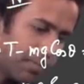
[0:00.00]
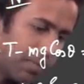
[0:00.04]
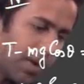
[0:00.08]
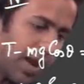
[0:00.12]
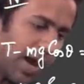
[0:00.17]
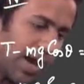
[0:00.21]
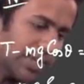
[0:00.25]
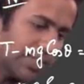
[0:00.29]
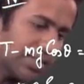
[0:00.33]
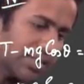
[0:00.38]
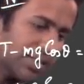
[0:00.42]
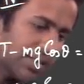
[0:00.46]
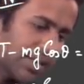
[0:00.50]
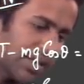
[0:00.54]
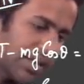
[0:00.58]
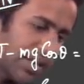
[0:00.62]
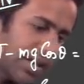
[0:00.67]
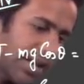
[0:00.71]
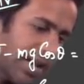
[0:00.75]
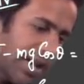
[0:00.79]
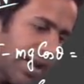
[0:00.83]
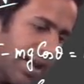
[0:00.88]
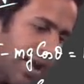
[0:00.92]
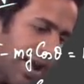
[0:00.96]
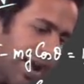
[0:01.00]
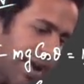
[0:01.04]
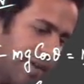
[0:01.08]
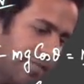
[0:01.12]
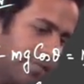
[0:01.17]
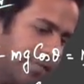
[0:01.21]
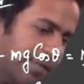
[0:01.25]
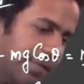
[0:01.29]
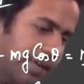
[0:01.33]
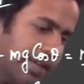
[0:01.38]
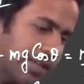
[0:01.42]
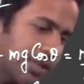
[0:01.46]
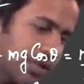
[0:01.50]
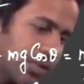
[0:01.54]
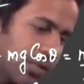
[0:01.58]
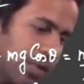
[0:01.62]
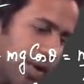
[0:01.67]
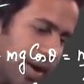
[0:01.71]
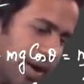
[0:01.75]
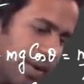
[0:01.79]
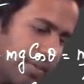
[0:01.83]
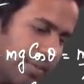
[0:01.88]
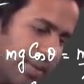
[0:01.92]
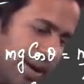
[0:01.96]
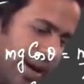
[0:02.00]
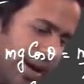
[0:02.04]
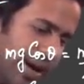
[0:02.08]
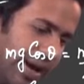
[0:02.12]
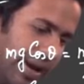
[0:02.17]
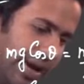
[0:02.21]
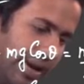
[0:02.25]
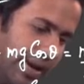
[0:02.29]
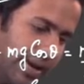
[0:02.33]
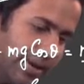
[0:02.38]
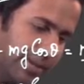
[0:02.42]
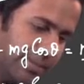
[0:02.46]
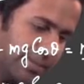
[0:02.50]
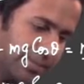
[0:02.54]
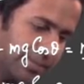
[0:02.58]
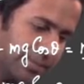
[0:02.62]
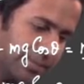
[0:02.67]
plus mv square by L.